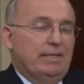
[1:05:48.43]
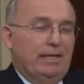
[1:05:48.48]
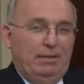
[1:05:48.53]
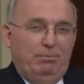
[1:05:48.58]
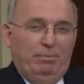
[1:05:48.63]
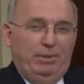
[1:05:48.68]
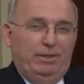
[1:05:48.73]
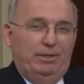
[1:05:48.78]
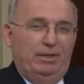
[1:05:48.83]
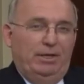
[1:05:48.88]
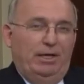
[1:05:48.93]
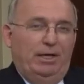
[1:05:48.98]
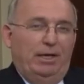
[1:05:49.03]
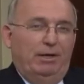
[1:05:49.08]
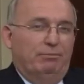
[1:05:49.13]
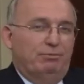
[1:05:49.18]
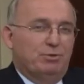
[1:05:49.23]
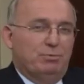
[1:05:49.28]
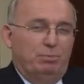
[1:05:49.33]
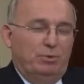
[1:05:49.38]
statement
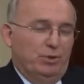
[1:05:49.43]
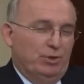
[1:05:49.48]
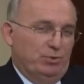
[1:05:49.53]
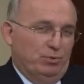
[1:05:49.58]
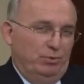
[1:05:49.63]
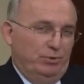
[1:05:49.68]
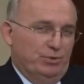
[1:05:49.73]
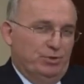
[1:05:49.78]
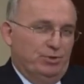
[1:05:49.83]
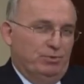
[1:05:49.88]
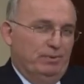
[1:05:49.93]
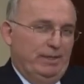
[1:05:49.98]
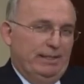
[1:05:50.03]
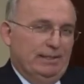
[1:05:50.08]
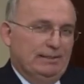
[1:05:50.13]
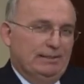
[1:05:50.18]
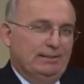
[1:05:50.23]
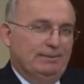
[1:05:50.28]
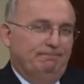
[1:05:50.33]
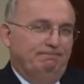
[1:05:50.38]
of spiritual
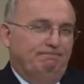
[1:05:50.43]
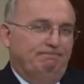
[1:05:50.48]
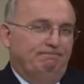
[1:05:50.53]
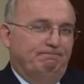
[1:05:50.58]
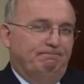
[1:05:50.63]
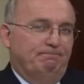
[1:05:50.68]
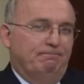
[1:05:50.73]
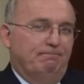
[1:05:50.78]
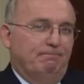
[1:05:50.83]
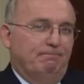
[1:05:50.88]
distress.